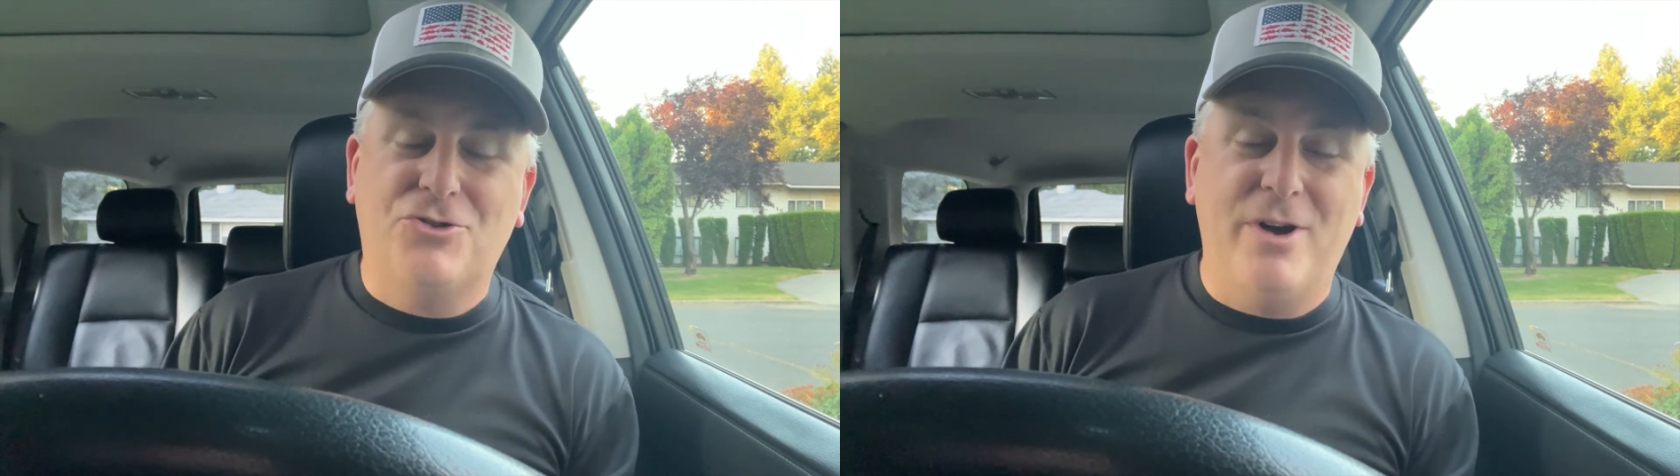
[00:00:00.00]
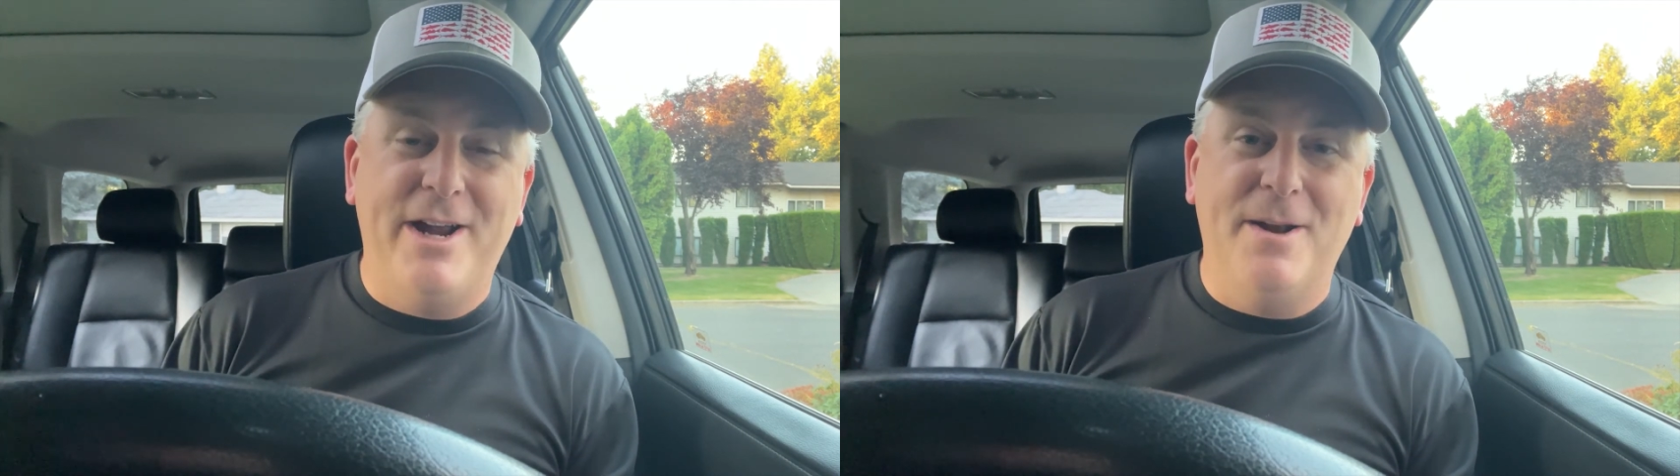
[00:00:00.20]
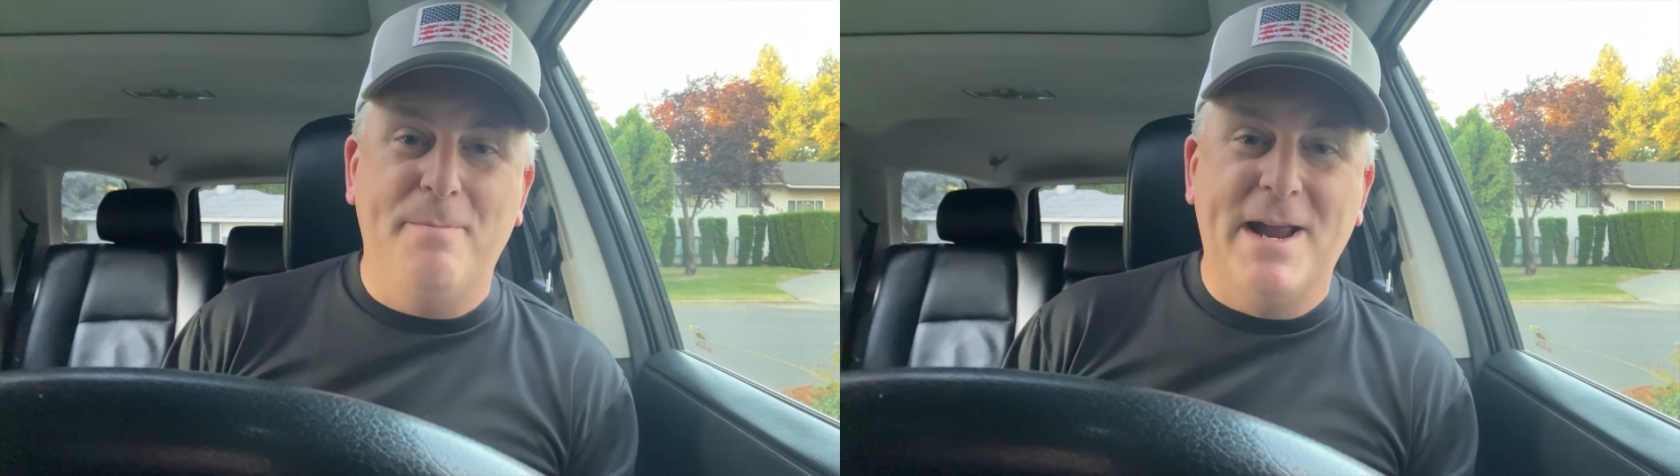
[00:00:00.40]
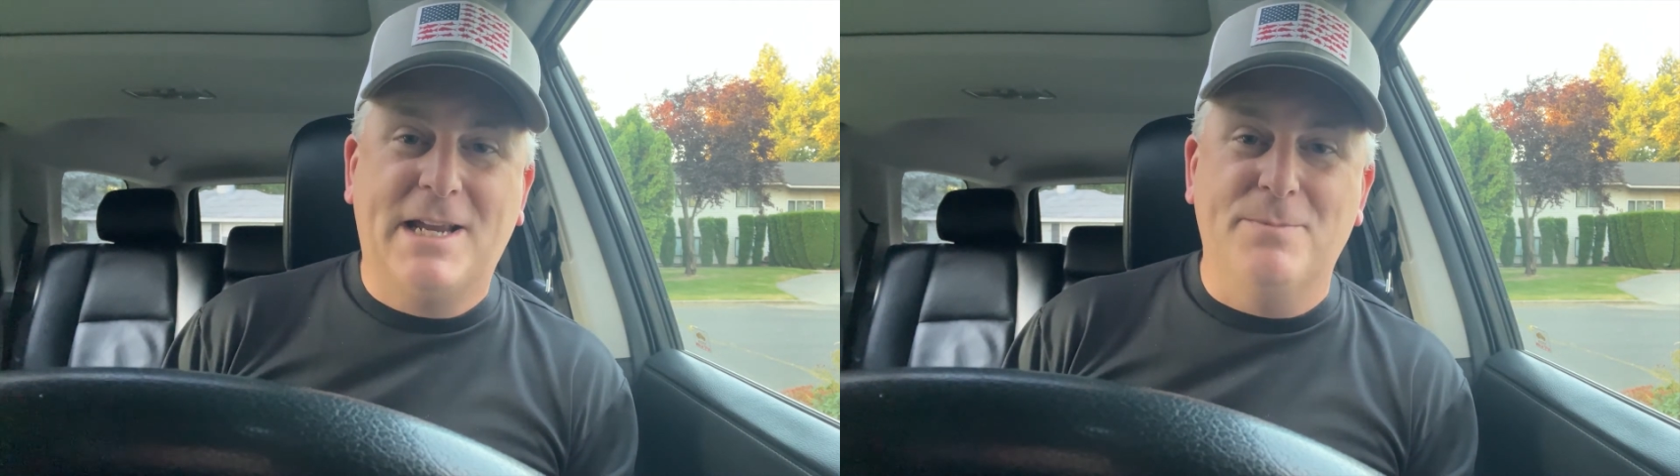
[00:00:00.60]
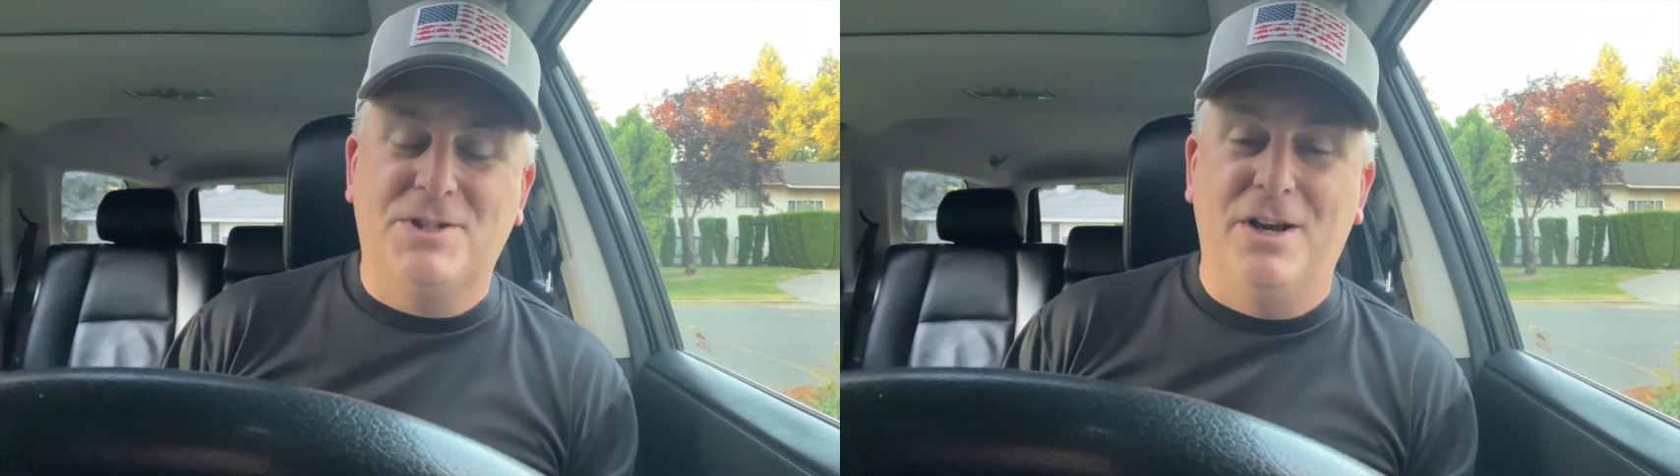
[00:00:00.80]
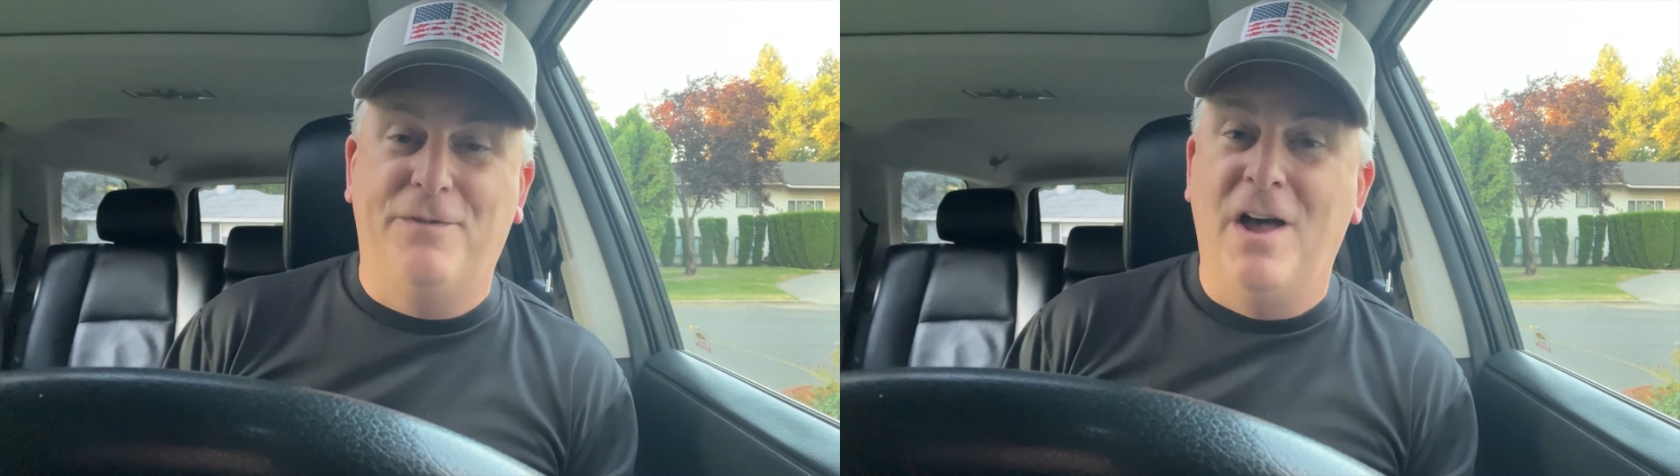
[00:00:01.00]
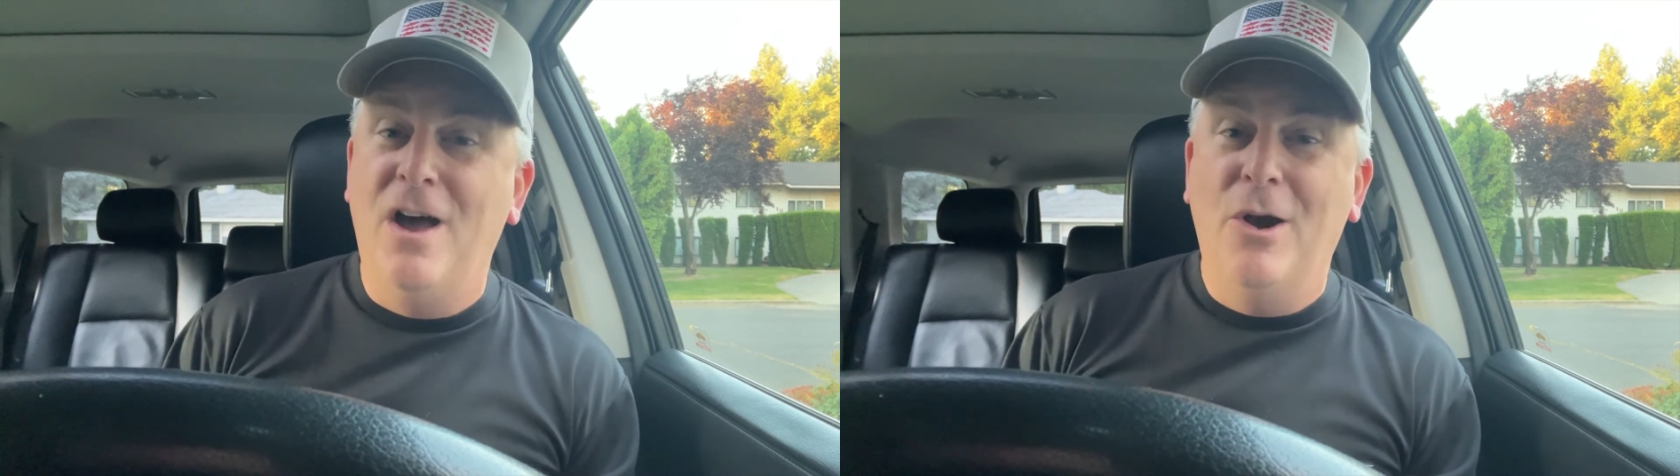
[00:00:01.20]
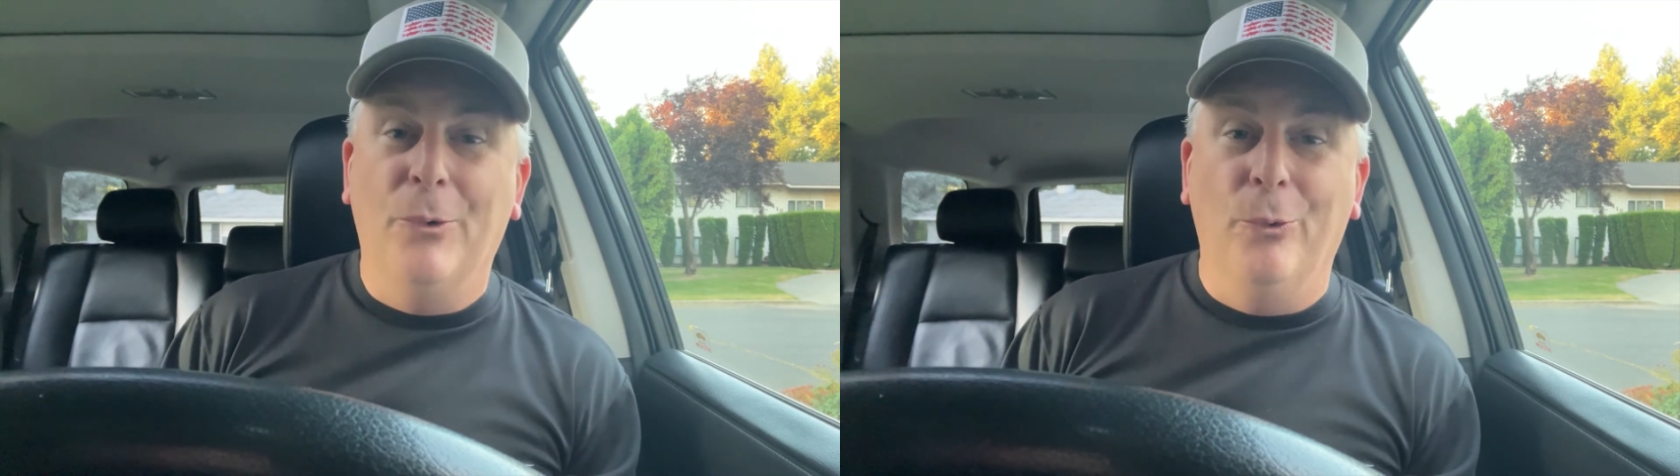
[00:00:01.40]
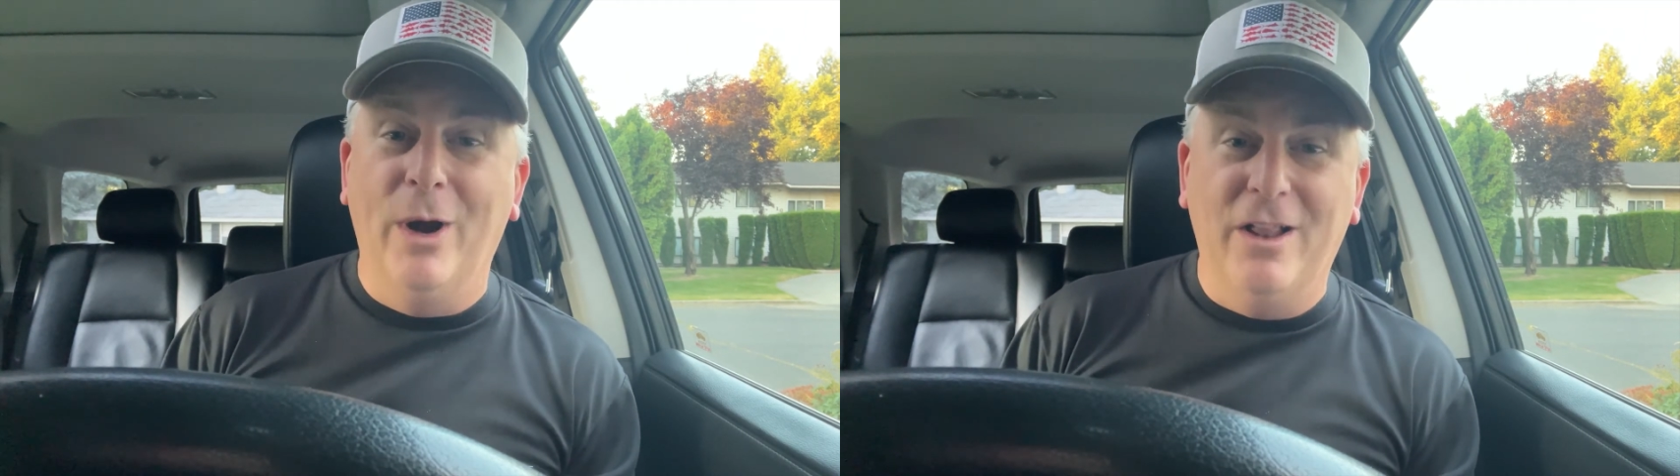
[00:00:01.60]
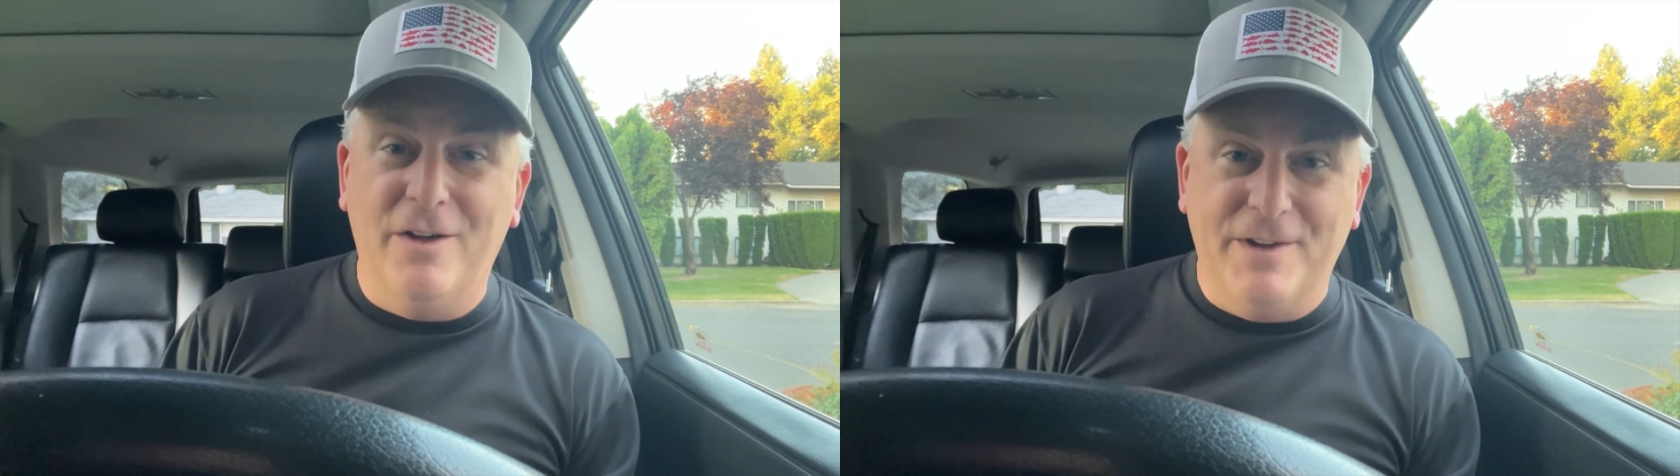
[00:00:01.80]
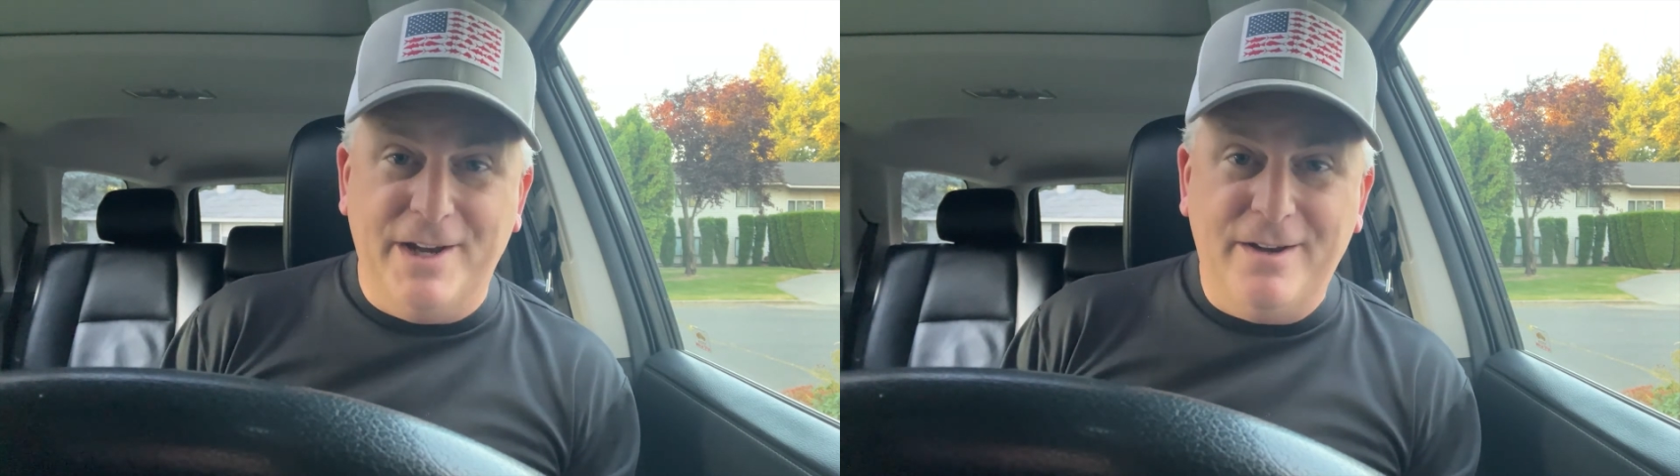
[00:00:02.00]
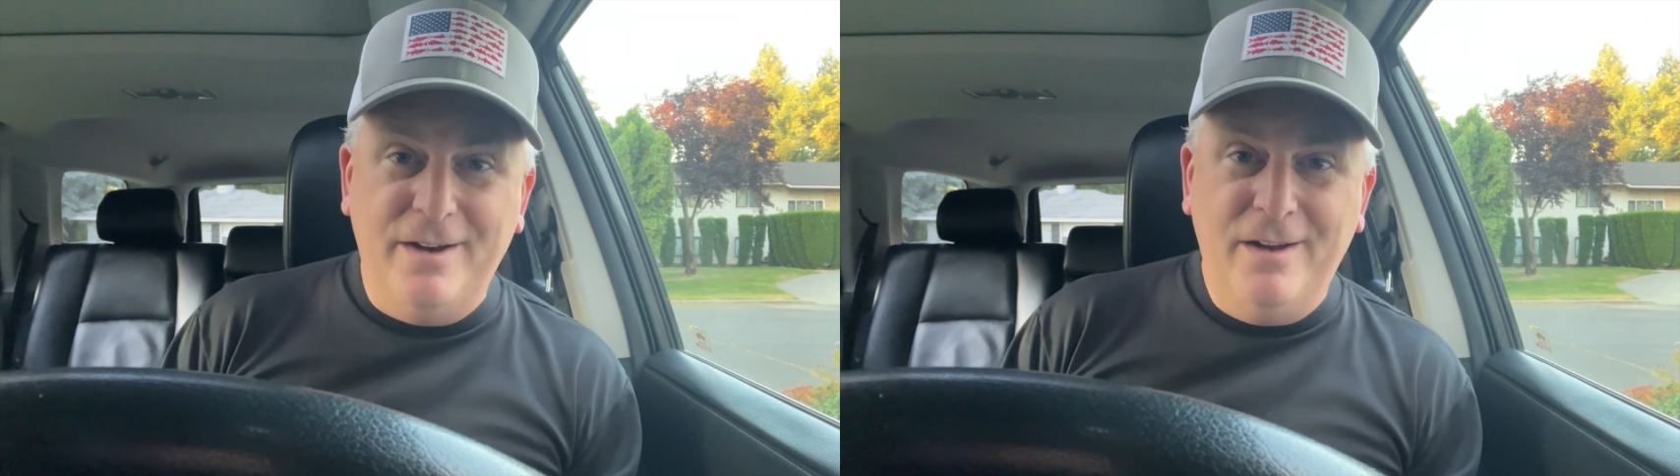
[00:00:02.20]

trying to make himself relevant